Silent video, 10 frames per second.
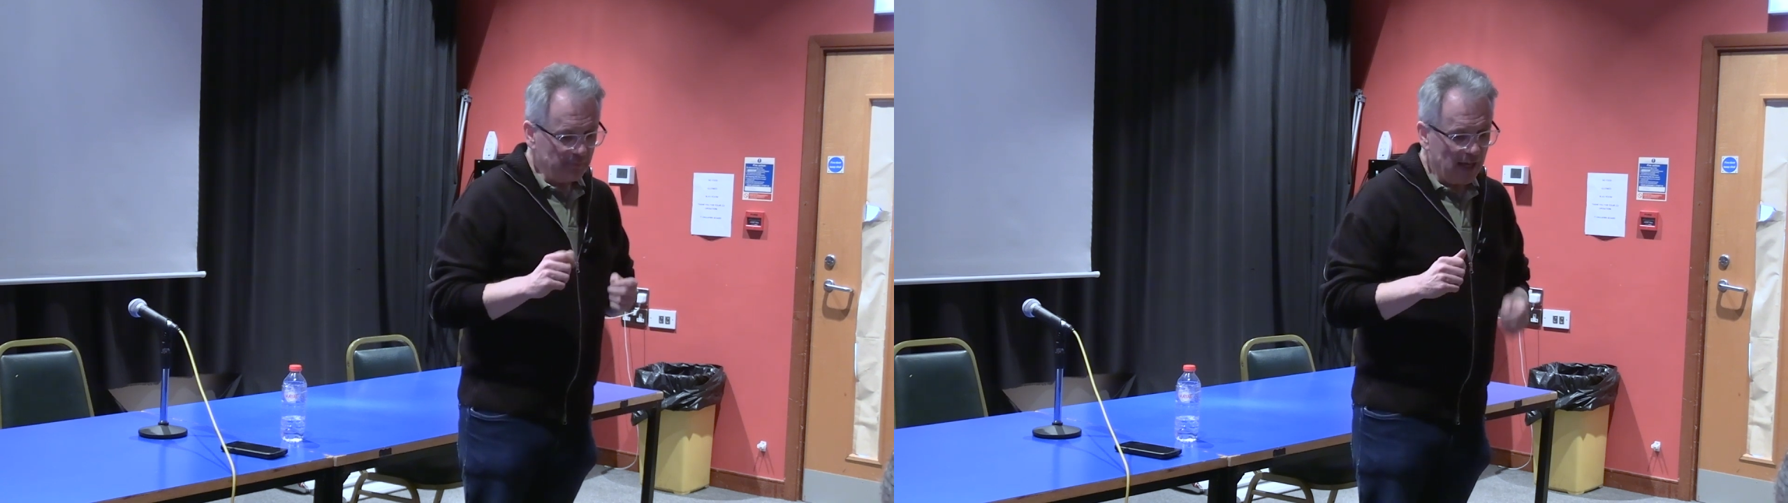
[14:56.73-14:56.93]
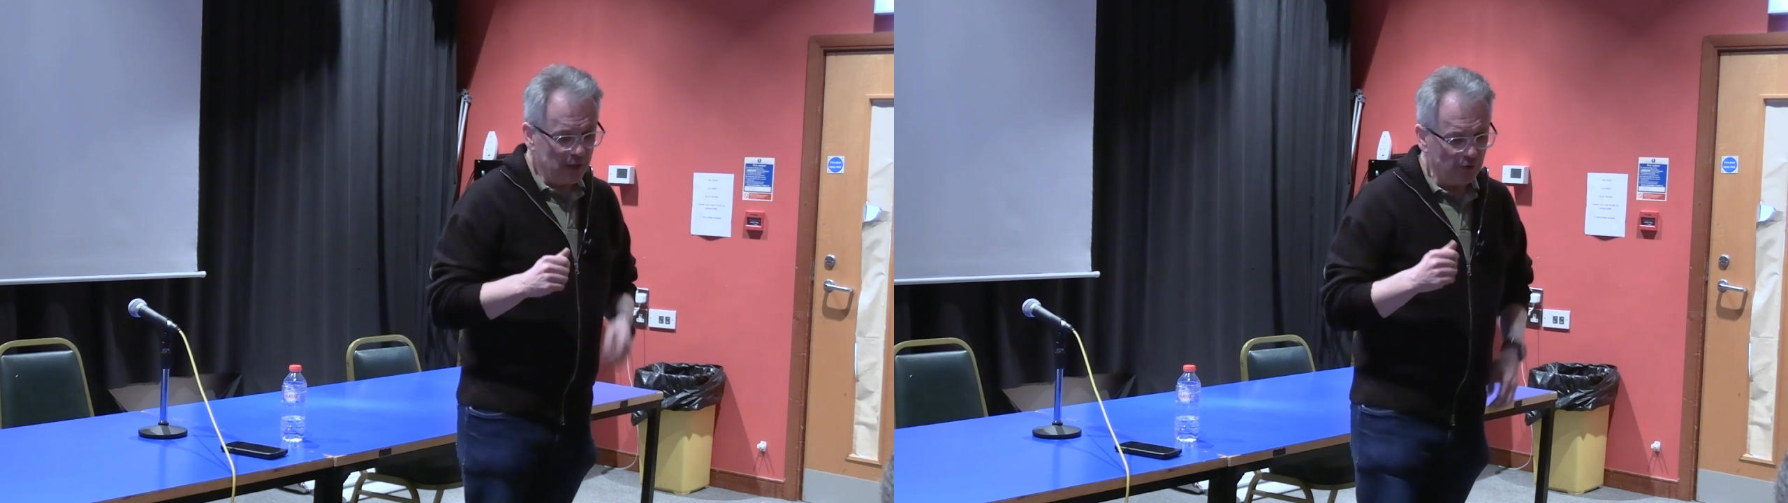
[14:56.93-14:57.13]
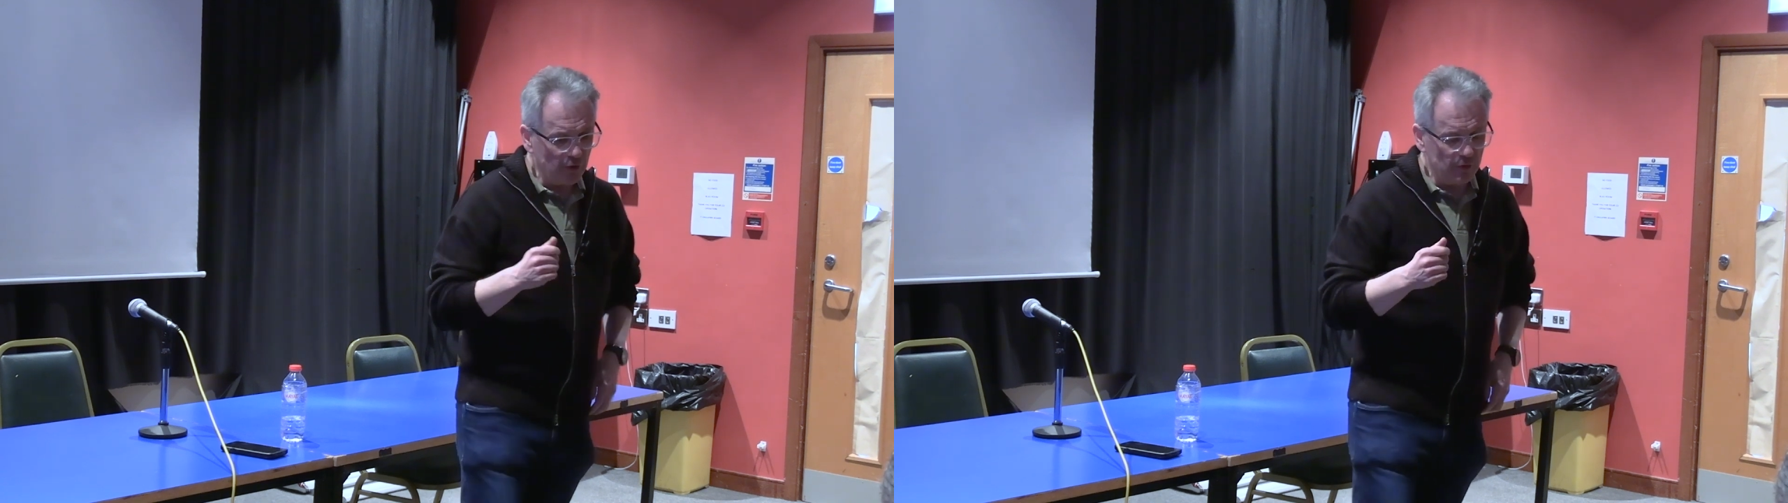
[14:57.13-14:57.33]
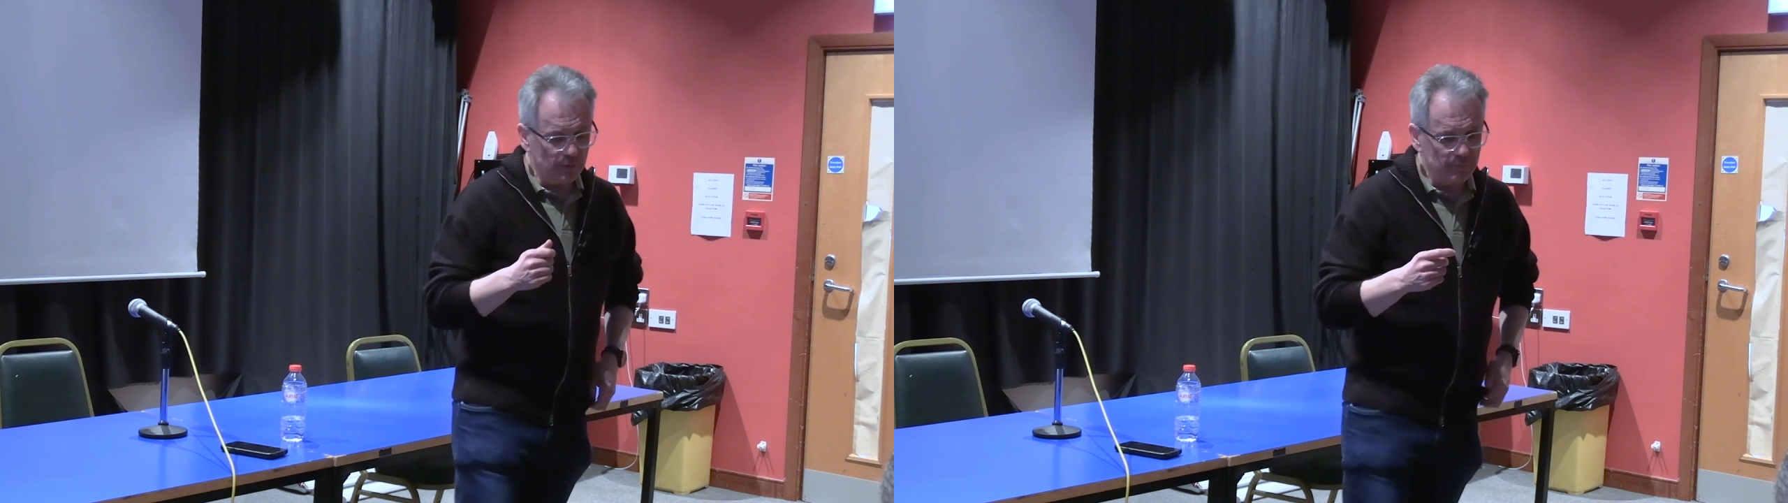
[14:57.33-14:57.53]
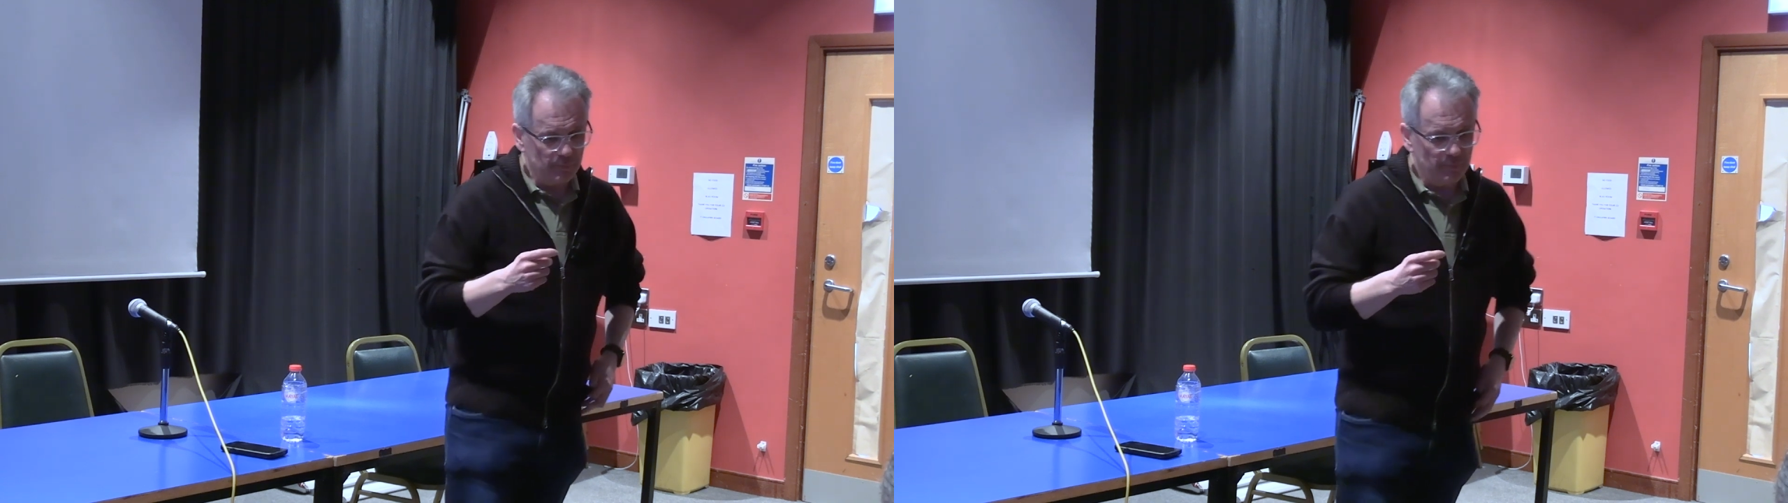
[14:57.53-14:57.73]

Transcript: another